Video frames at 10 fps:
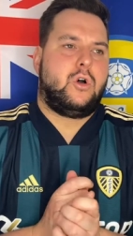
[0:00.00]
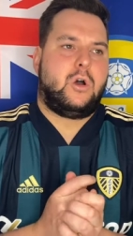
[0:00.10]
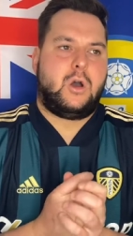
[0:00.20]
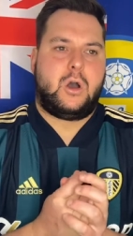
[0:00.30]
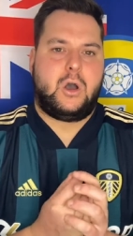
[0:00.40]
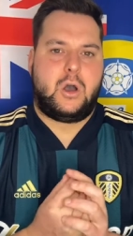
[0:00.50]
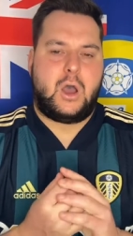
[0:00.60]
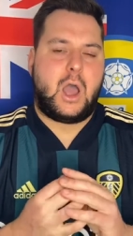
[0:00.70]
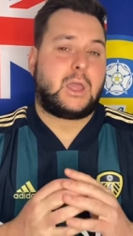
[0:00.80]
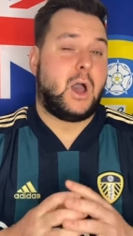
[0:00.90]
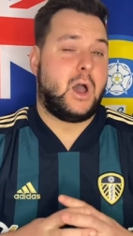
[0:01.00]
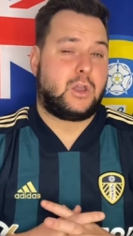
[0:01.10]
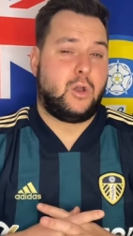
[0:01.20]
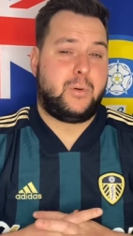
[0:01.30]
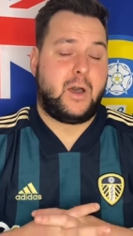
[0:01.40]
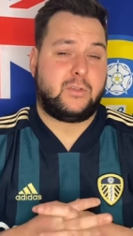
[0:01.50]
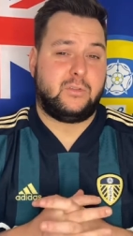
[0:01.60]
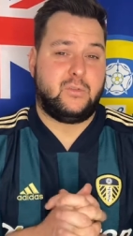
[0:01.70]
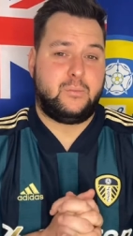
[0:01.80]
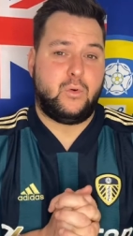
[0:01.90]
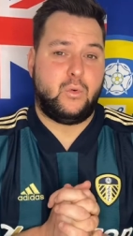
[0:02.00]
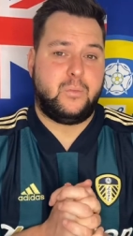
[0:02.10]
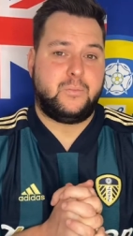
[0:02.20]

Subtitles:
Oh, I can't go past Liverpool